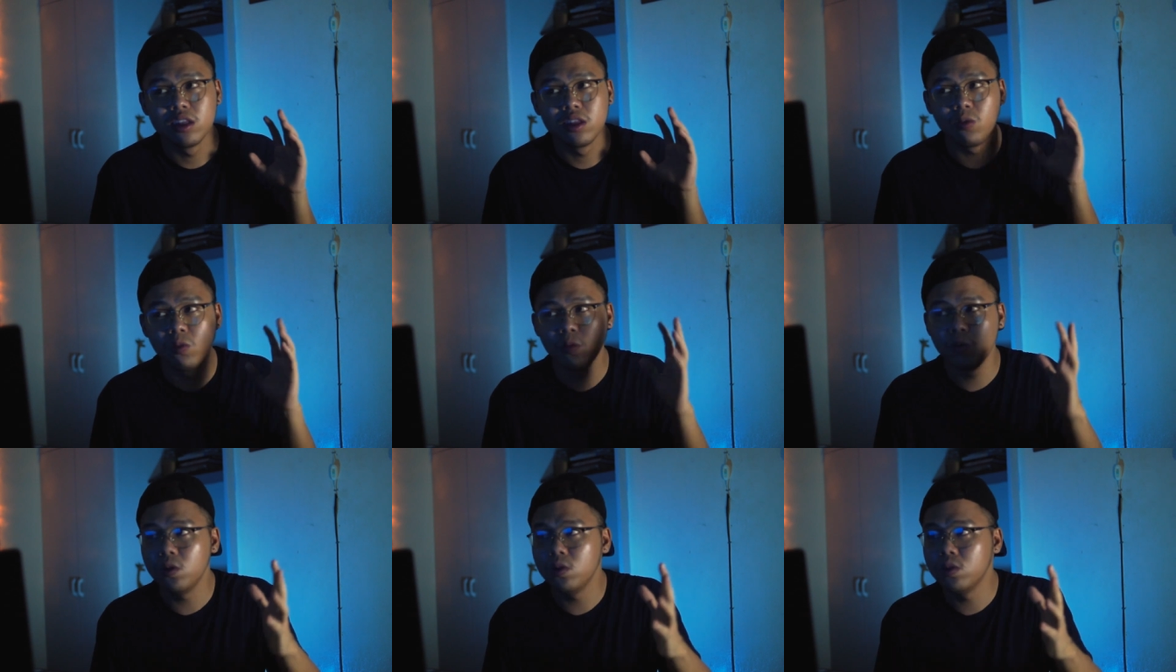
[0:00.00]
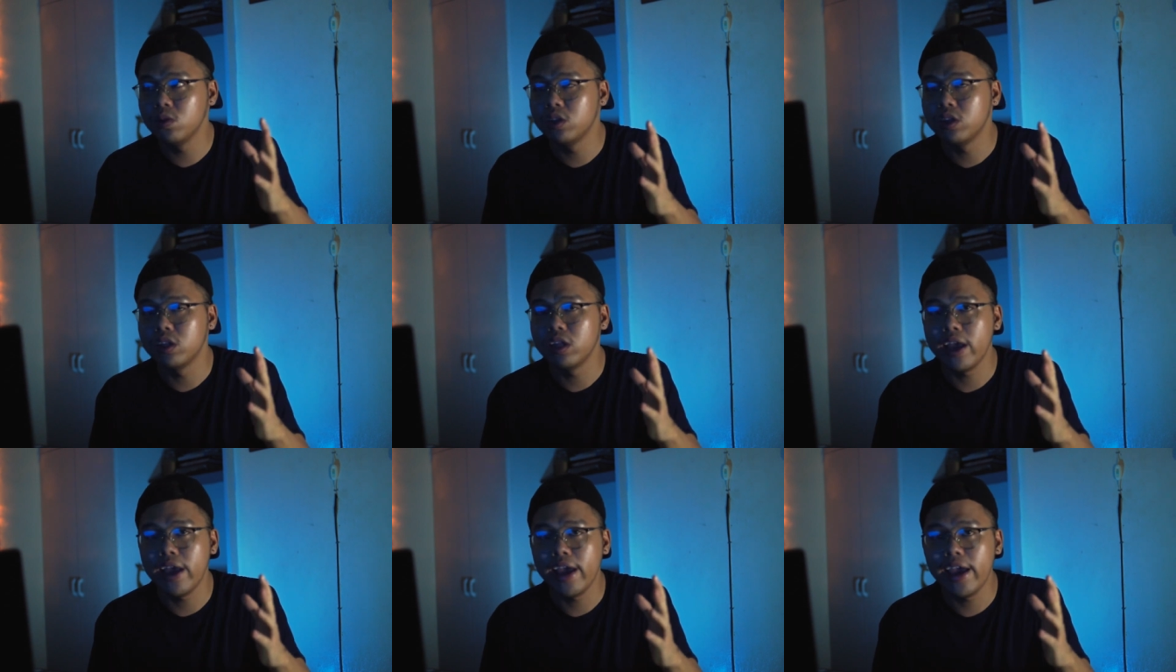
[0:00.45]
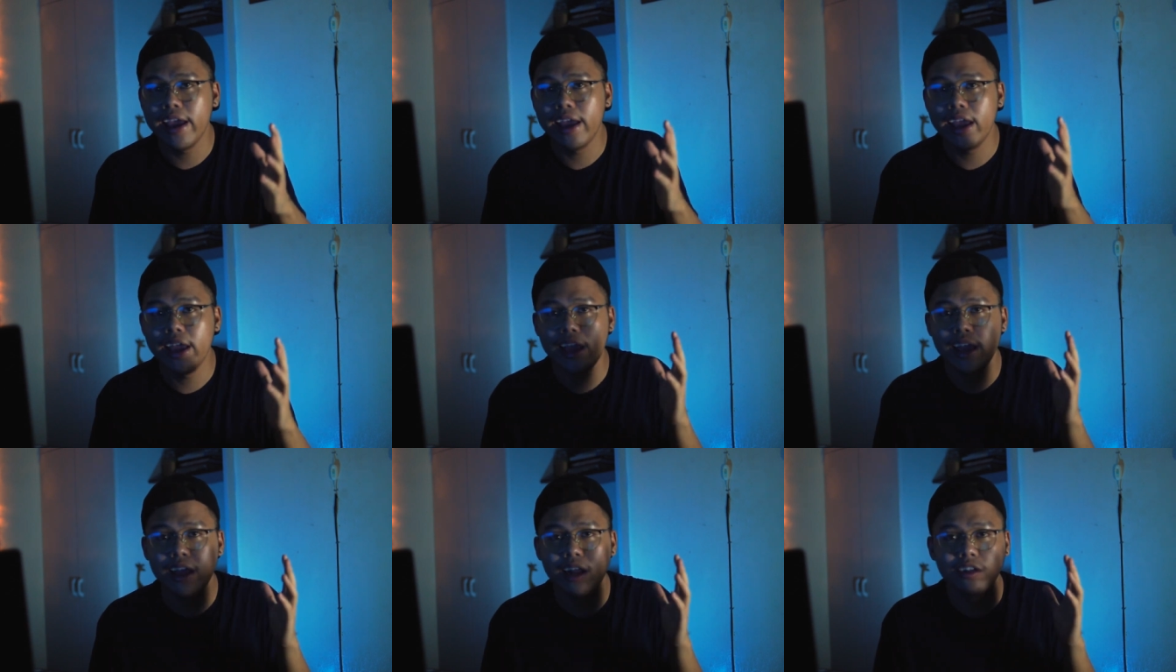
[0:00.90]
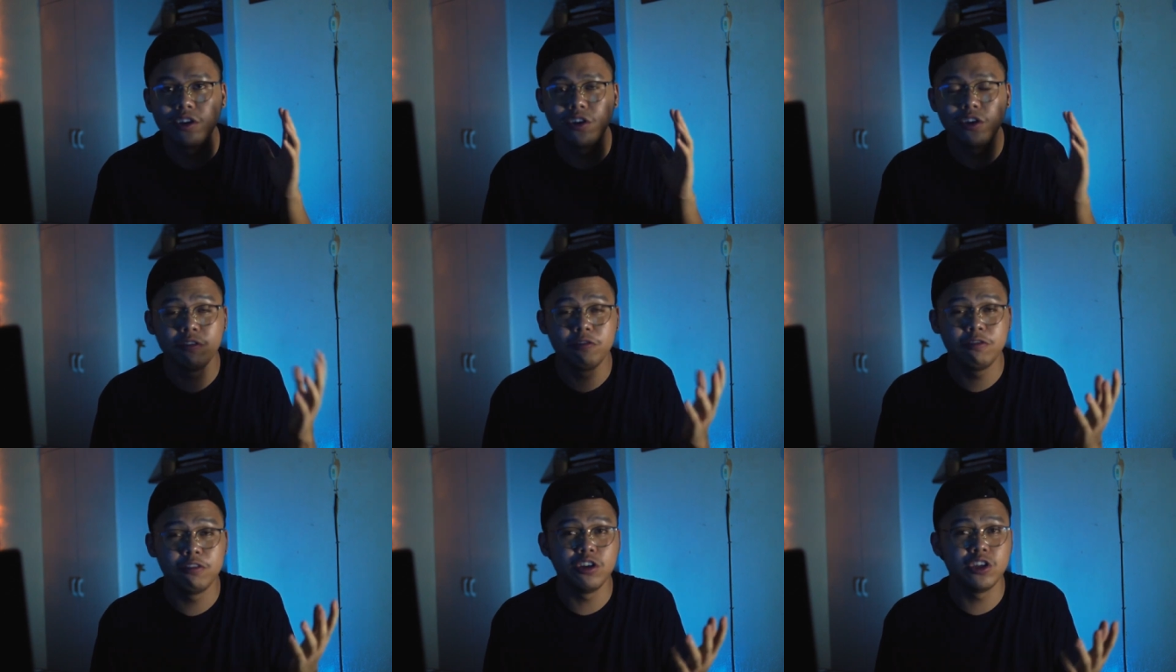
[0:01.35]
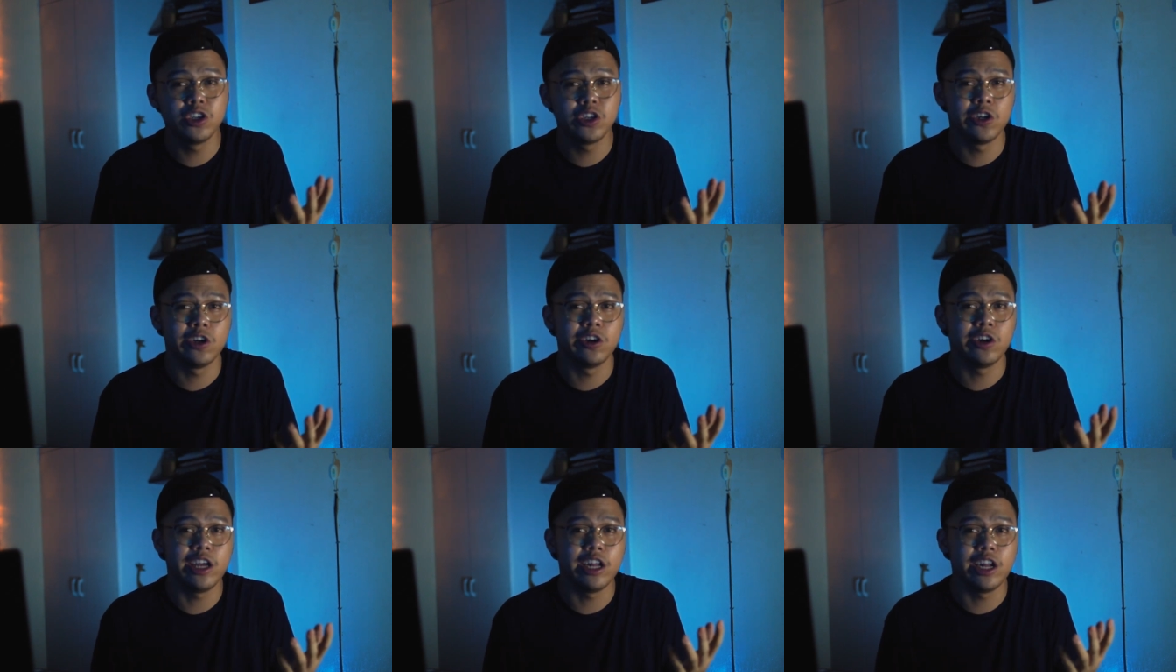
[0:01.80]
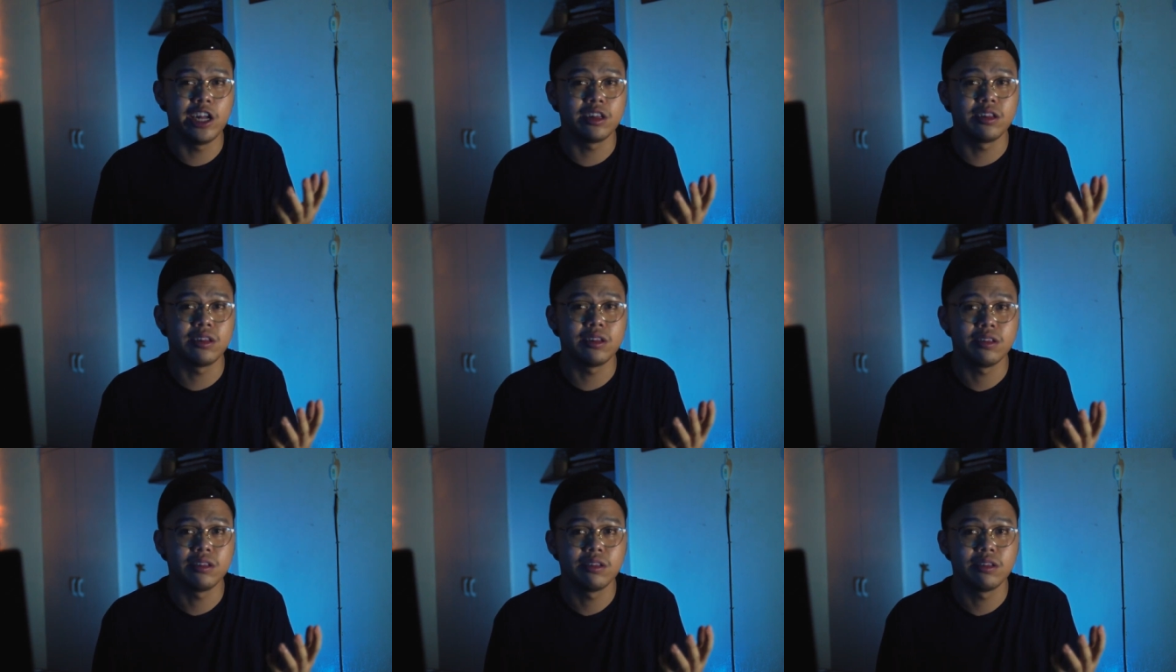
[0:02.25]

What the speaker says: the world and your future in it.